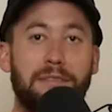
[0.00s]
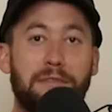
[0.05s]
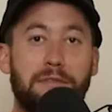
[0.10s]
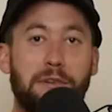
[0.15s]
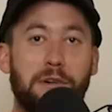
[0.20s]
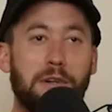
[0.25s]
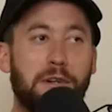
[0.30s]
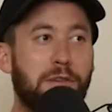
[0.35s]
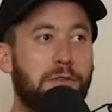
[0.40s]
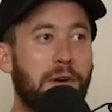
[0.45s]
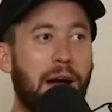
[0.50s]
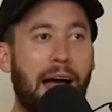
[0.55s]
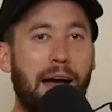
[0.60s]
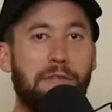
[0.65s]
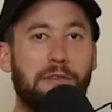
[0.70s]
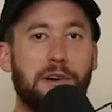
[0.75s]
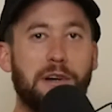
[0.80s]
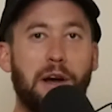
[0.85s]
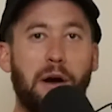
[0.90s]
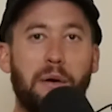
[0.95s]
If you're a
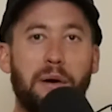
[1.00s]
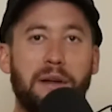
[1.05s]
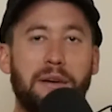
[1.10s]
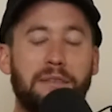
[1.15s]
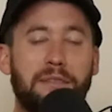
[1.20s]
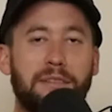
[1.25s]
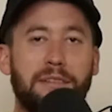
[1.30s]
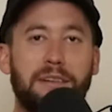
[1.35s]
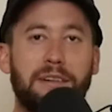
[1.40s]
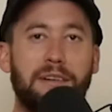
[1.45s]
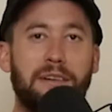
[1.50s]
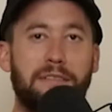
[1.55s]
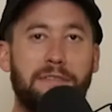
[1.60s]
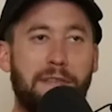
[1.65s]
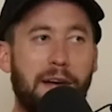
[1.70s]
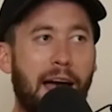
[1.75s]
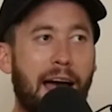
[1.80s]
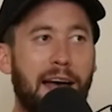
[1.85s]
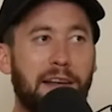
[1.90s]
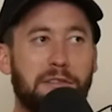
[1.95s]
driver going
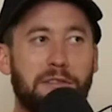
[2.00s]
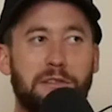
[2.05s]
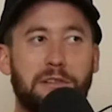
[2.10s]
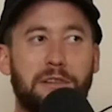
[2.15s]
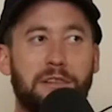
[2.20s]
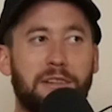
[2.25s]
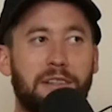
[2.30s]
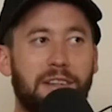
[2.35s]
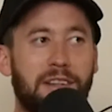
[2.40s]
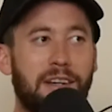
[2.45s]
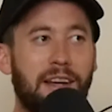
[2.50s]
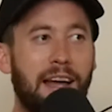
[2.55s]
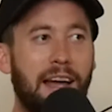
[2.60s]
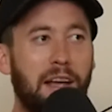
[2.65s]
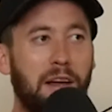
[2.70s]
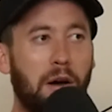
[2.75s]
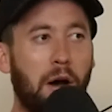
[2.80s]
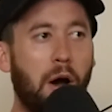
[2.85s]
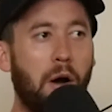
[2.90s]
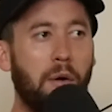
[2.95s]
fast,
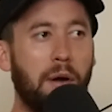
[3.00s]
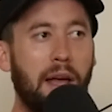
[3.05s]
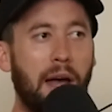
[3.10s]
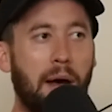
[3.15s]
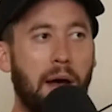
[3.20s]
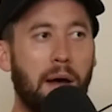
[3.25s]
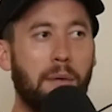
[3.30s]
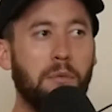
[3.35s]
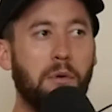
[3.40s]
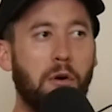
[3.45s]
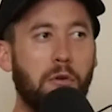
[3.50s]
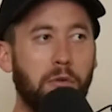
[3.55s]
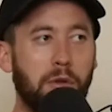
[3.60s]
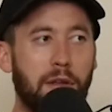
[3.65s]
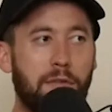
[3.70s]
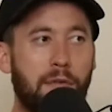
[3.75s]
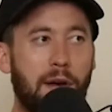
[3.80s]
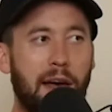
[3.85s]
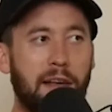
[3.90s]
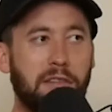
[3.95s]
hey, oh yeah, I'm going
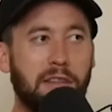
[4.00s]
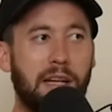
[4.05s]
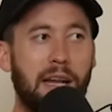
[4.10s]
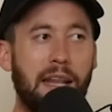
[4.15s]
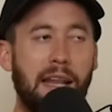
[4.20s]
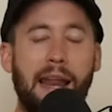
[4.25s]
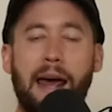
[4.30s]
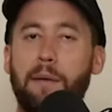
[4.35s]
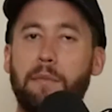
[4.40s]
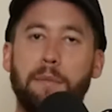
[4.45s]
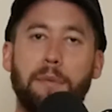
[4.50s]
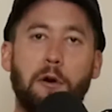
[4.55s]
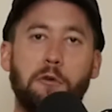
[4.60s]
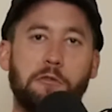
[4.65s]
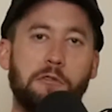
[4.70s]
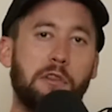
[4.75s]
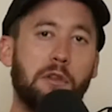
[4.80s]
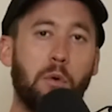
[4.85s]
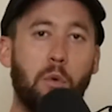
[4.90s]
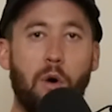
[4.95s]
really fast, and now I'm
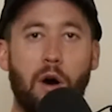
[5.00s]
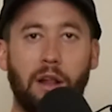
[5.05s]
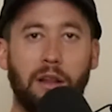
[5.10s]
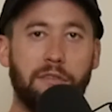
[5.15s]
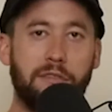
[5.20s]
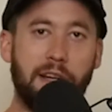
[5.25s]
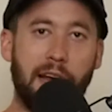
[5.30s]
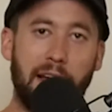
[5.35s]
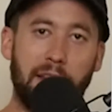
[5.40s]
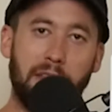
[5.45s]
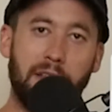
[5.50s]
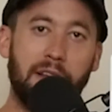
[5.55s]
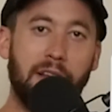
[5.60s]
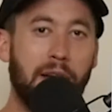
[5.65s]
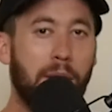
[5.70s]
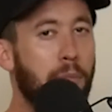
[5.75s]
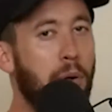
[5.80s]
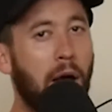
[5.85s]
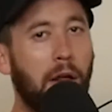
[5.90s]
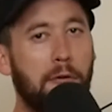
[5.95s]
approaching the Wall of Death.
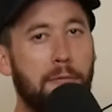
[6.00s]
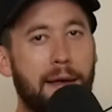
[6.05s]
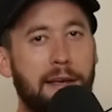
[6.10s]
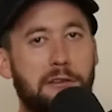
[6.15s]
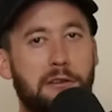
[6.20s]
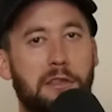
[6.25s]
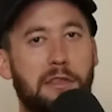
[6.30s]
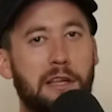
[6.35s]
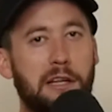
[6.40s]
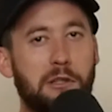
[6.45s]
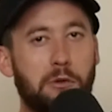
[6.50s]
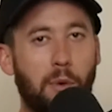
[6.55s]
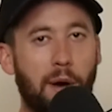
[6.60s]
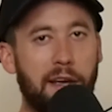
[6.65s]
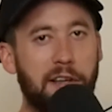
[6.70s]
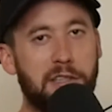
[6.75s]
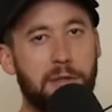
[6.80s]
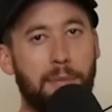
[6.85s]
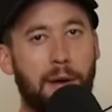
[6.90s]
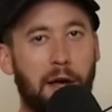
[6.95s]
Probably makes you think
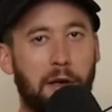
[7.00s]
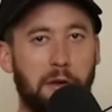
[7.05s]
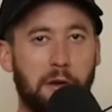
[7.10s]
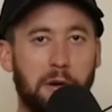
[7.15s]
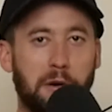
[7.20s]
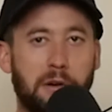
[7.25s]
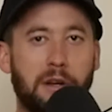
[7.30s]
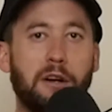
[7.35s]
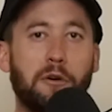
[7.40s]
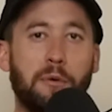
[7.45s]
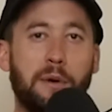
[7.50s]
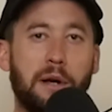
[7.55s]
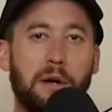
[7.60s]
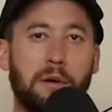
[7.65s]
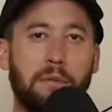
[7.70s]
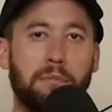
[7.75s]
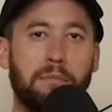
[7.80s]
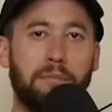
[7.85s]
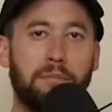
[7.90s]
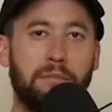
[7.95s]
twice about your
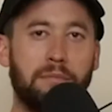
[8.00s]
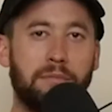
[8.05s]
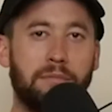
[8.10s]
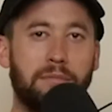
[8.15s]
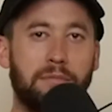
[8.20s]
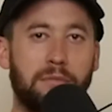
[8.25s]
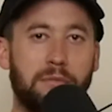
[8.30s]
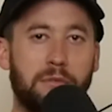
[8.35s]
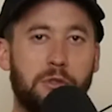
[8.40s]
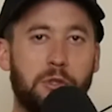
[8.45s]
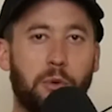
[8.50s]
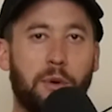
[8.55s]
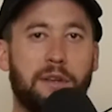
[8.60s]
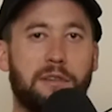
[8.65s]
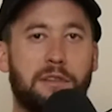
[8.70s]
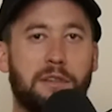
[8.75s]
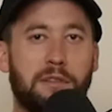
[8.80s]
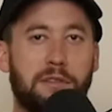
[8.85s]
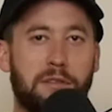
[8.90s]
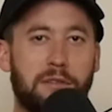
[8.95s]
career
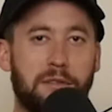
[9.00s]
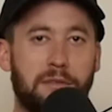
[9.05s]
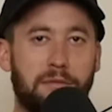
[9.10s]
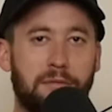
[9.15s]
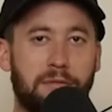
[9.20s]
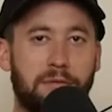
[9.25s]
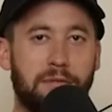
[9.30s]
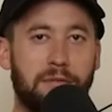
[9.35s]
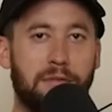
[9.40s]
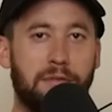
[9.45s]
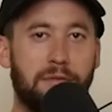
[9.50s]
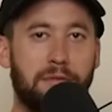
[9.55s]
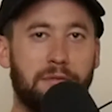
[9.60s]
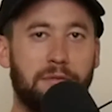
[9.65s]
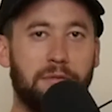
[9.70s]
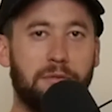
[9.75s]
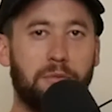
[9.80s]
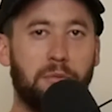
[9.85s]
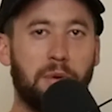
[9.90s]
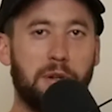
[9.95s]
choices
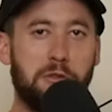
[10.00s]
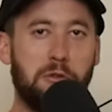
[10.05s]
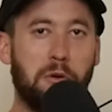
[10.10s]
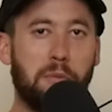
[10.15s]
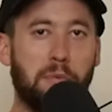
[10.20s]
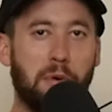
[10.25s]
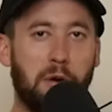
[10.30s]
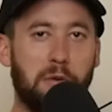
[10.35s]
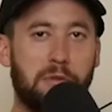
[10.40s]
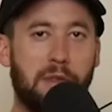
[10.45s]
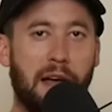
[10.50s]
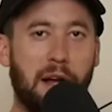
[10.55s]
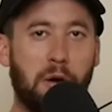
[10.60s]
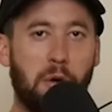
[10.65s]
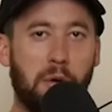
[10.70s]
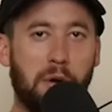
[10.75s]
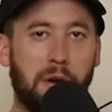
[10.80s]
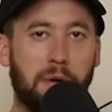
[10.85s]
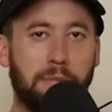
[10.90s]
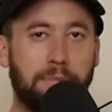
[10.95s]
once you approach that
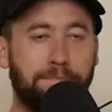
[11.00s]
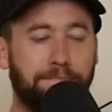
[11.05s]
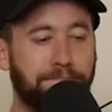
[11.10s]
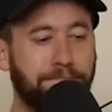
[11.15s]
corner.